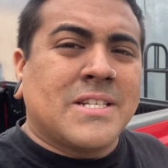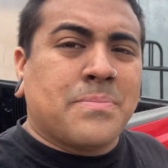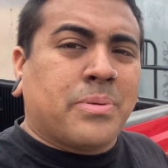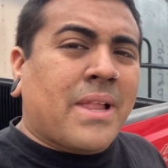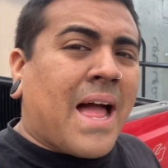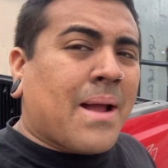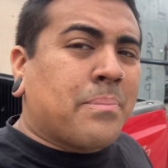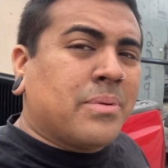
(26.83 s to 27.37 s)

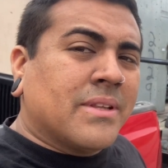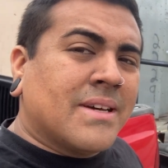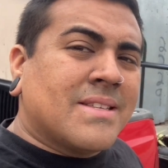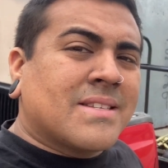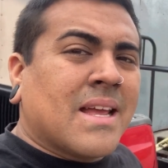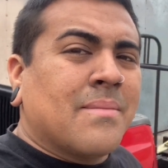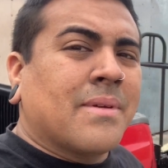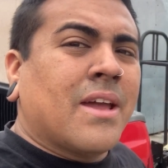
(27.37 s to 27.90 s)
Black Blitz
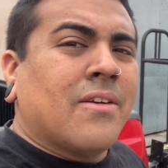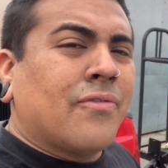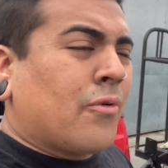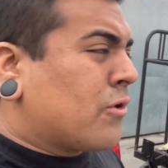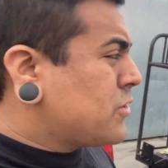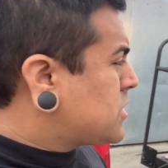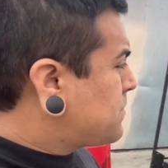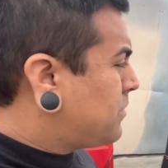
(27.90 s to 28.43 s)

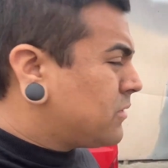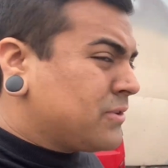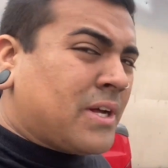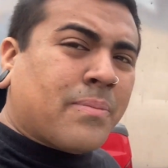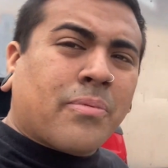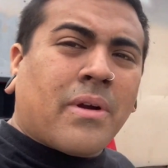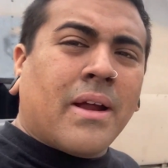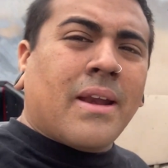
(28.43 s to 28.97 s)
Mk4 just pulled
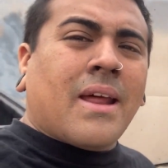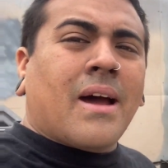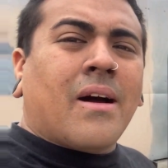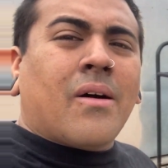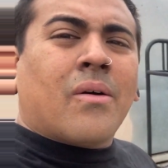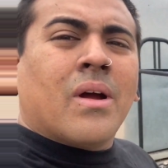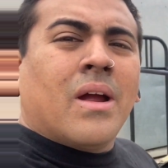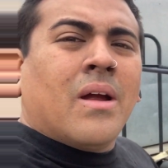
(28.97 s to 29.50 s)
up right
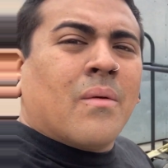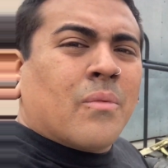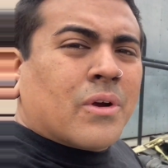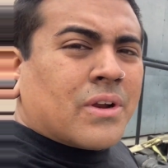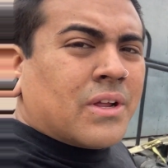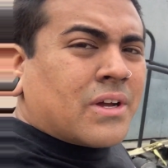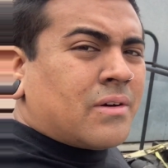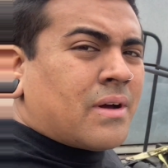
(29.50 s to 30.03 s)
now. We're
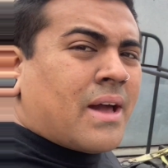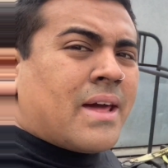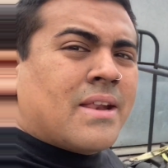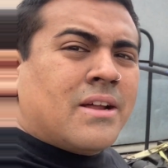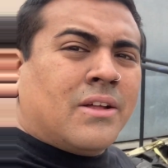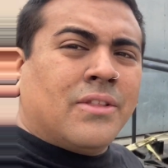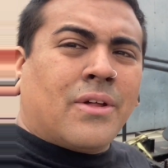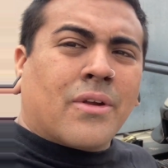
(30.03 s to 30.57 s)
gonna go ahead and
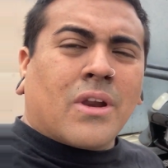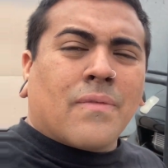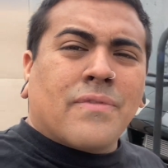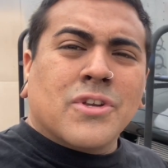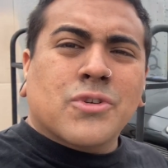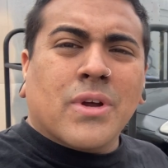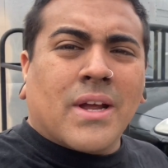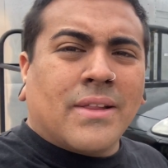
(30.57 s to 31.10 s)
unload it off the
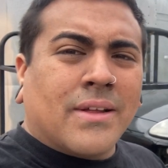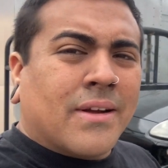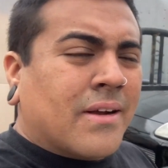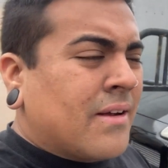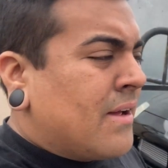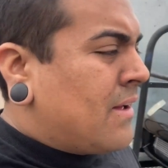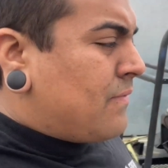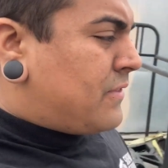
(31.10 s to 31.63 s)
trailer.
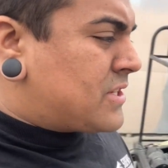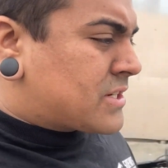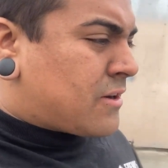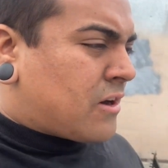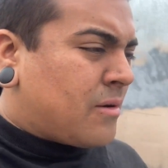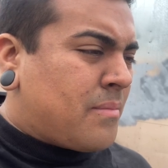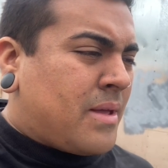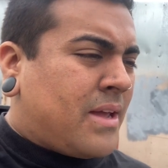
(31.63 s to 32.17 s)
This
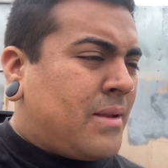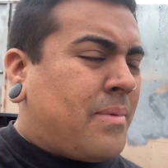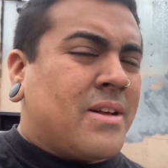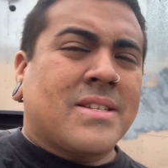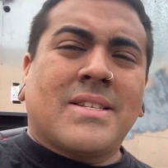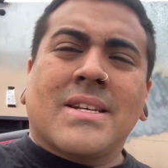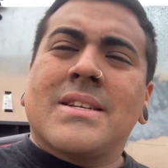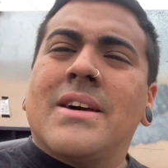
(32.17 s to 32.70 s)
car made about
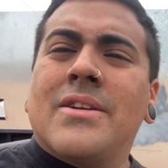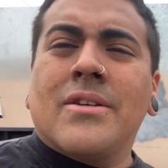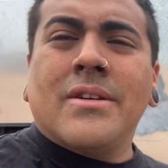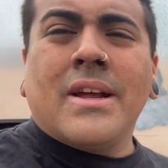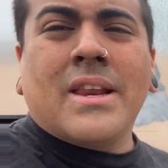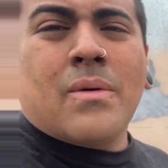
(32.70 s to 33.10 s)
680